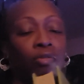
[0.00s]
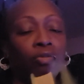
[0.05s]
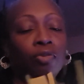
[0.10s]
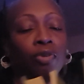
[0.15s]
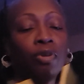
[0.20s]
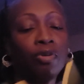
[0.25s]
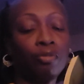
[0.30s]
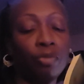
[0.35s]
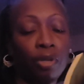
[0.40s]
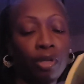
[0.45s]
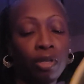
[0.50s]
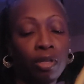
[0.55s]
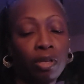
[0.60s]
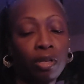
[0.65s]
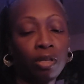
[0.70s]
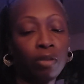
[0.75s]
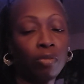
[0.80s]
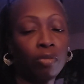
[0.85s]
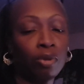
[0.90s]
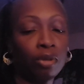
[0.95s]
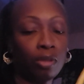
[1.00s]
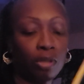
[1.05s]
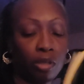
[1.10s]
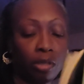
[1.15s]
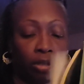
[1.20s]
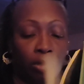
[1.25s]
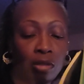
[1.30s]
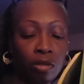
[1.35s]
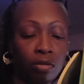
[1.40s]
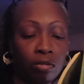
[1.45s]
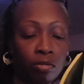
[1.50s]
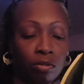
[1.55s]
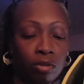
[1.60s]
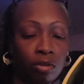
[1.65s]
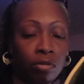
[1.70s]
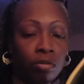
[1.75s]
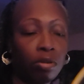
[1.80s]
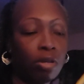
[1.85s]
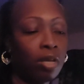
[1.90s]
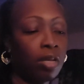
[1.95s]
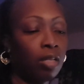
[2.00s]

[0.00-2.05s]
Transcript: We're gonna read the other books in this one too.